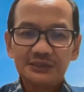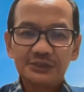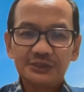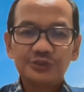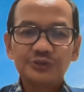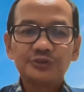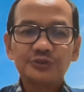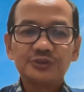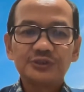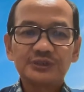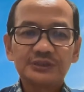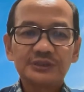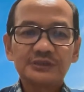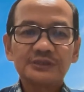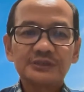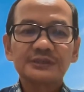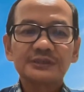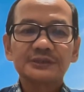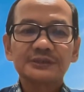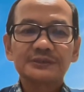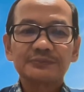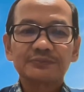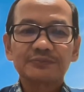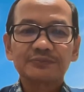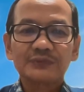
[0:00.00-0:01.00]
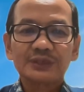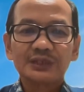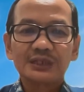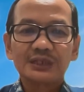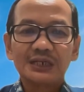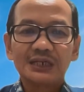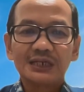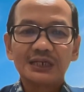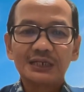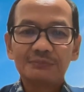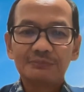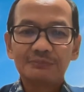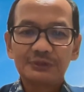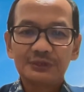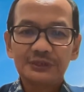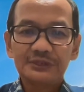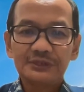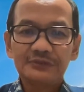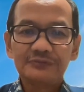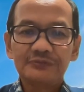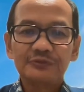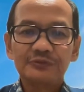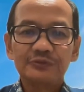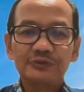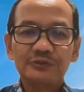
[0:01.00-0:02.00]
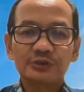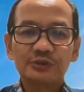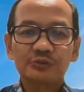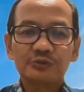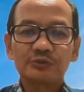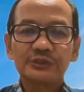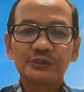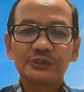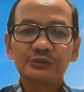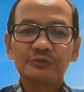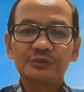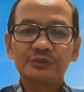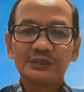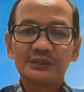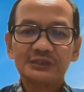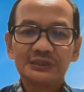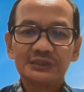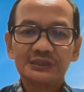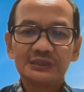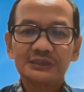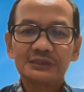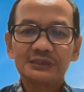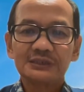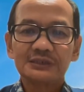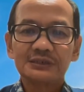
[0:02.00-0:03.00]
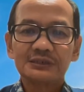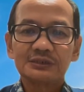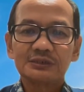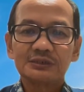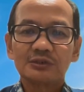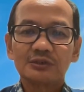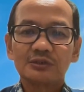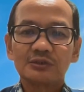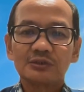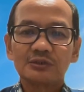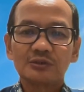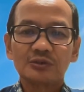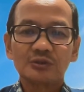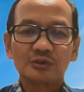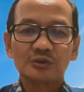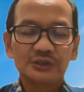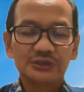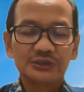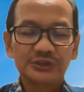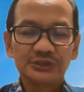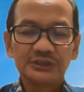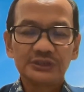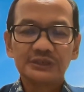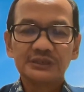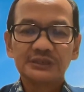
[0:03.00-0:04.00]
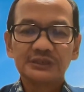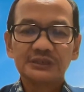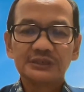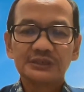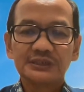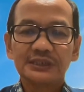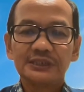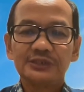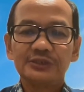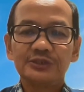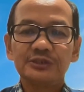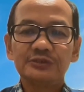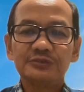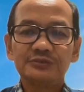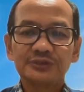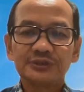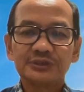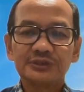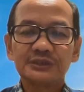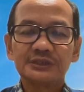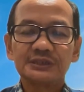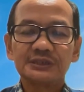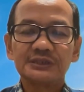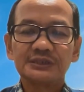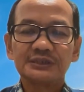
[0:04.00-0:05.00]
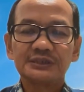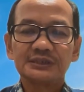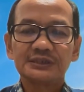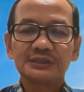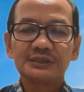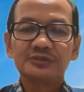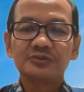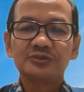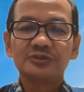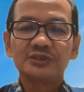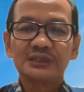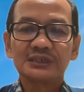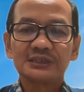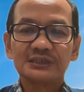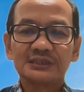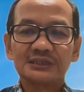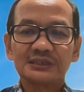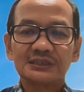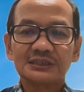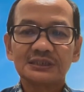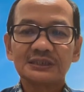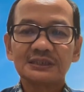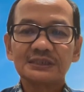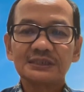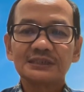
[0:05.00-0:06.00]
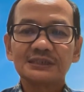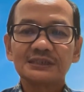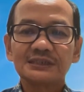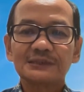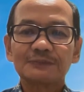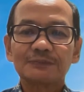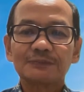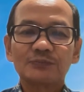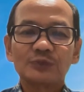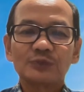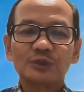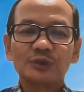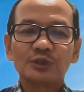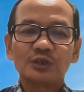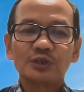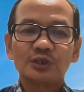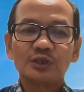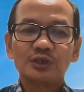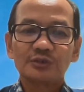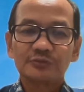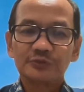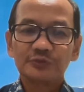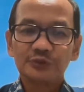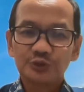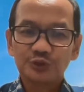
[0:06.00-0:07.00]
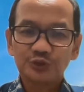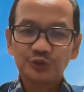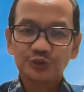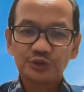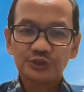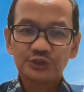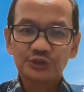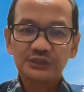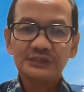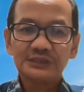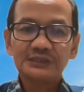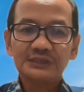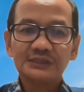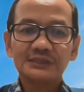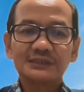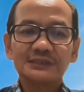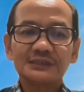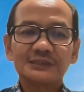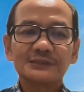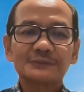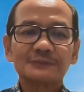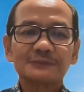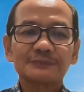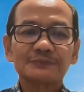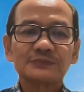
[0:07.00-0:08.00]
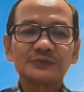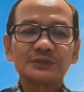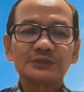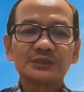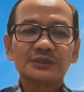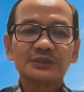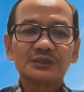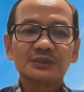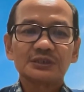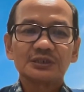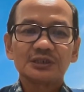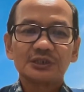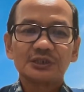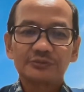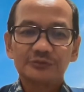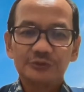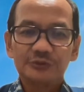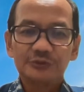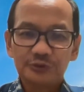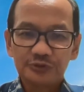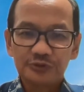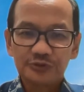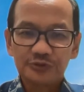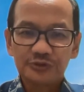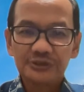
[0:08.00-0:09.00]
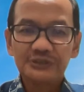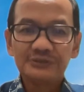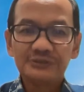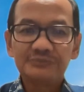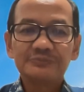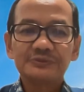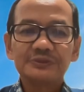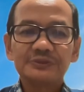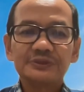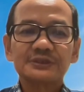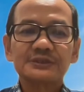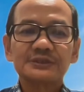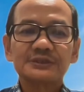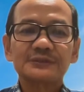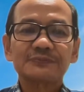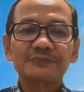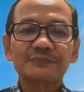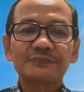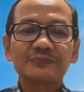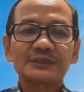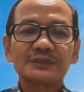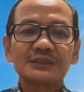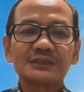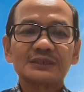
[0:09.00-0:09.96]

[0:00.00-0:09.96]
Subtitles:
Dear students, I believe you are going to enter colleges and universities in the United States of your choice, of your dreams.